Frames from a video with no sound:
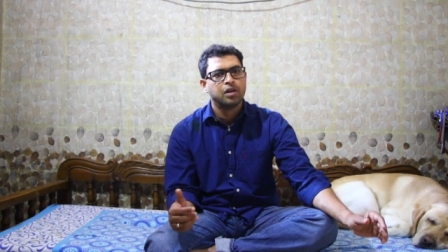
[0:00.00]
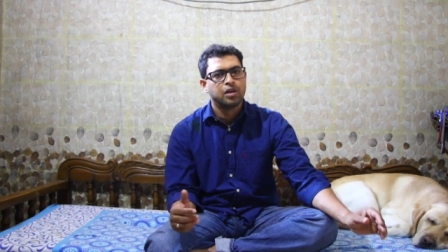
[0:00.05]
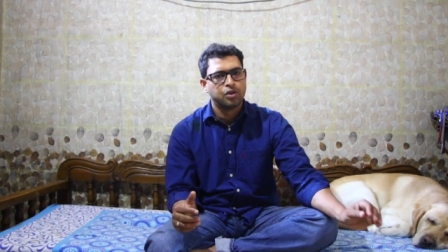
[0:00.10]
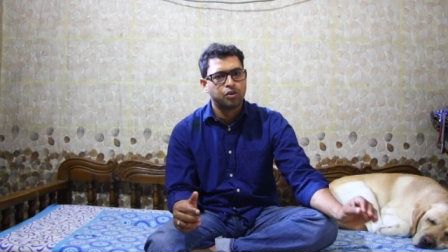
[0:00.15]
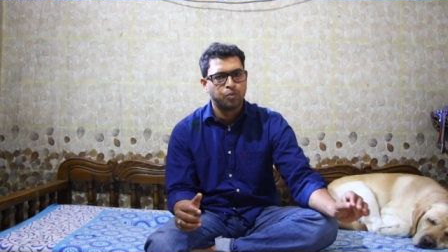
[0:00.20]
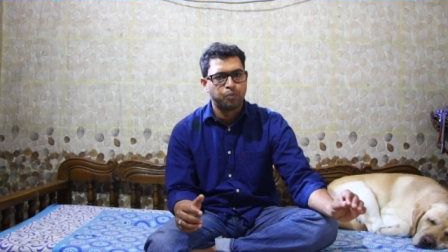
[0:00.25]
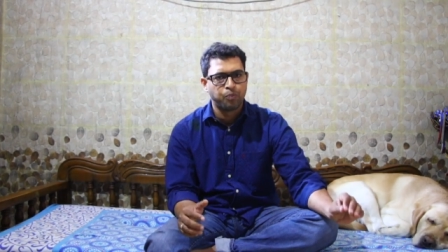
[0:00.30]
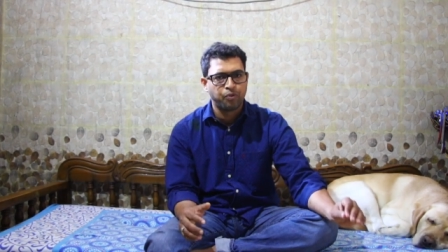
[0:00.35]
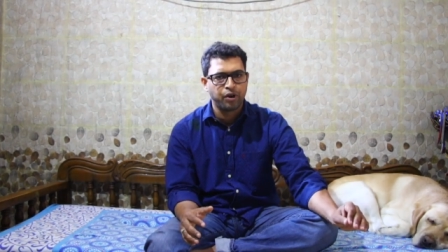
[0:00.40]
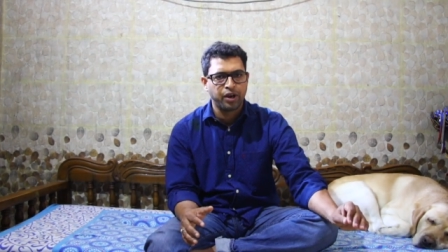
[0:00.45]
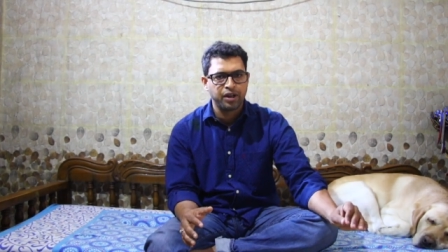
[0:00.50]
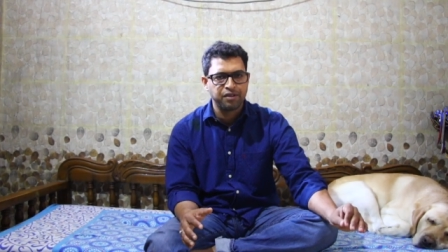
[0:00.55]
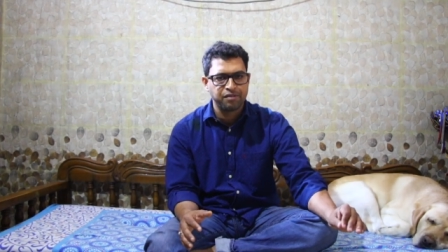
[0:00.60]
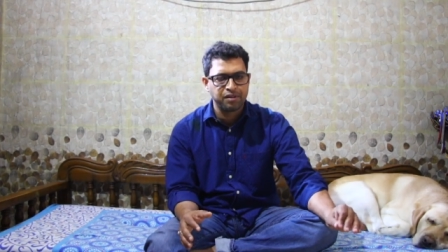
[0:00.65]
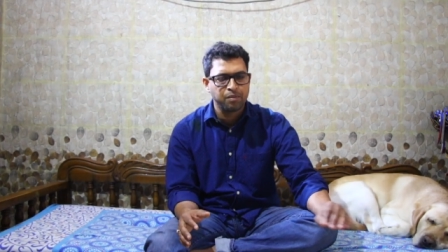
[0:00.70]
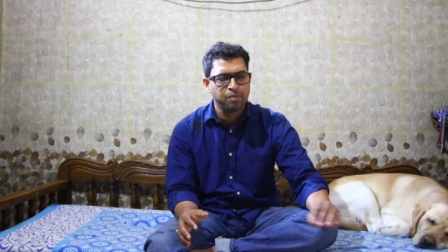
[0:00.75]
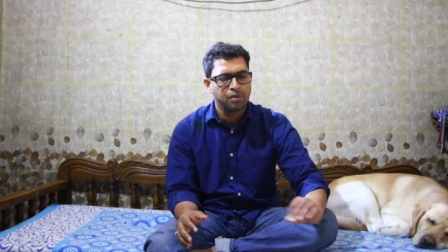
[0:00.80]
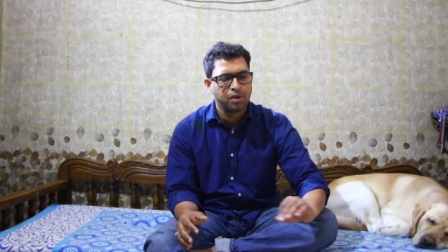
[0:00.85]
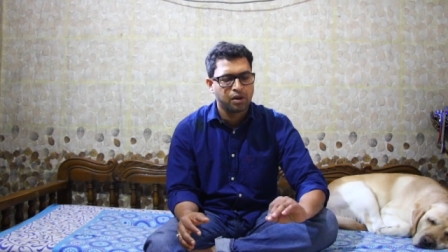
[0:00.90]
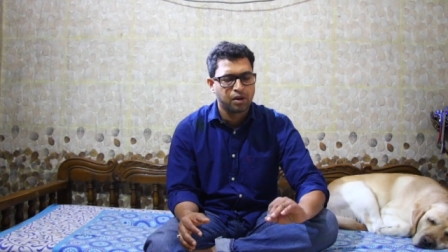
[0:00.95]
you praise
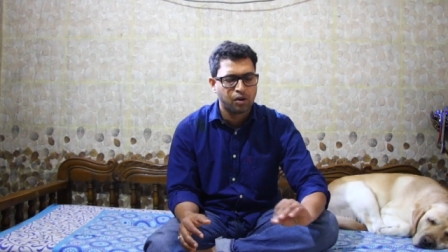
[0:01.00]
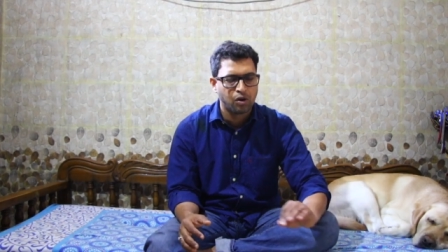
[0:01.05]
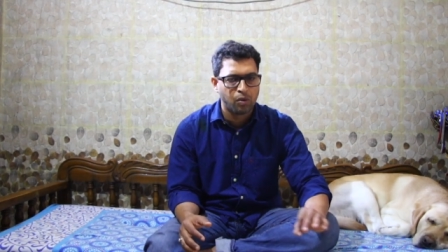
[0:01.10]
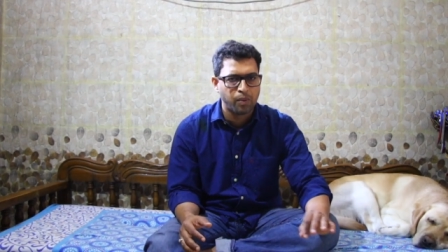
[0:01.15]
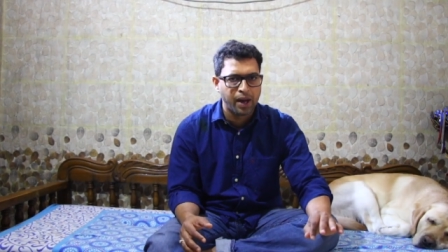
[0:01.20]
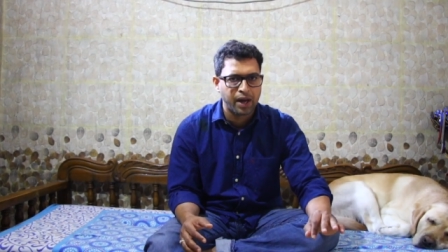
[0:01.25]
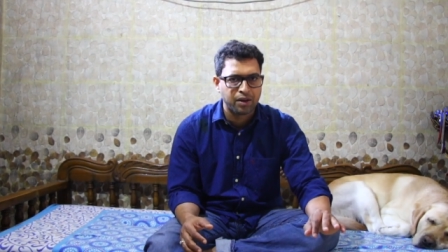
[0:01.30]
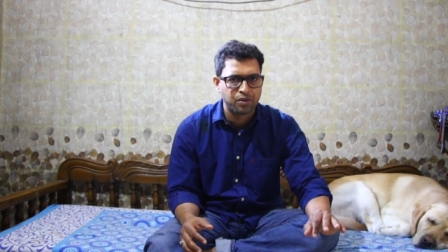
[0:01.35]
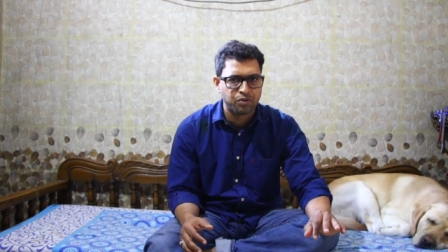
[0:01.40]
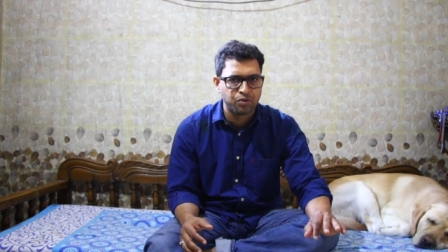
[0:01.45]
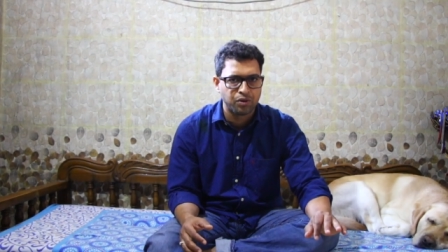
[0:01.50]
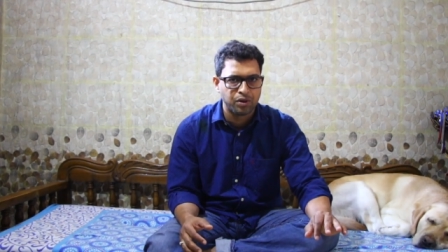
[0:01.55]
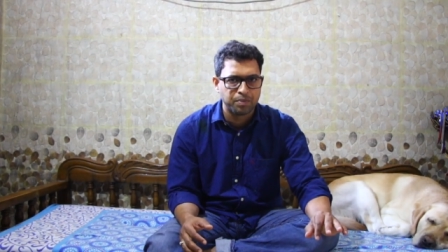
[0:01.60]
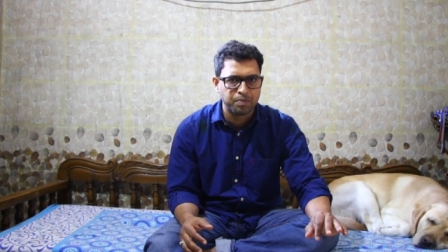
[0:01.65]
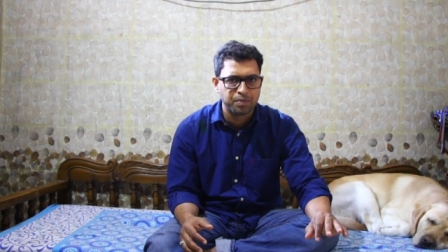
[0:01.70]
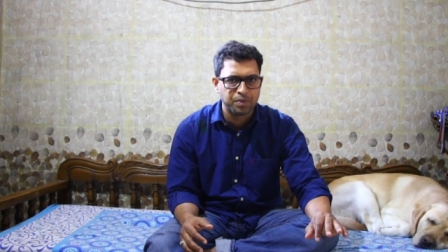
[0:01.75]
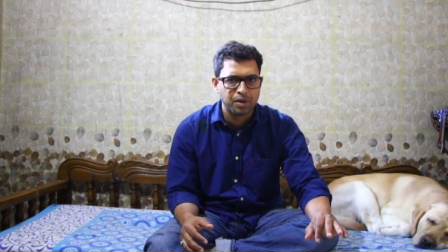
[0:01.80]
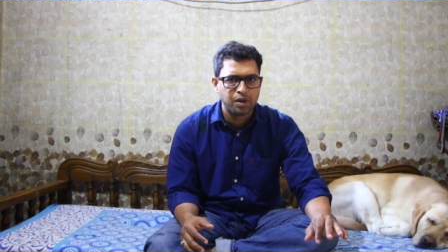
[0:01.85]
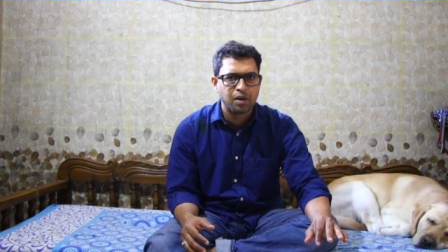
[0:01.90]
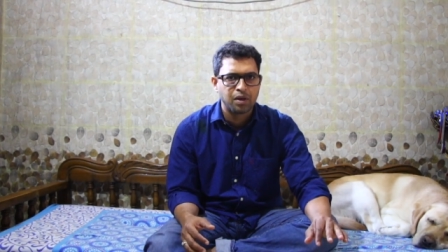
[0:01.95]
him, go back to him.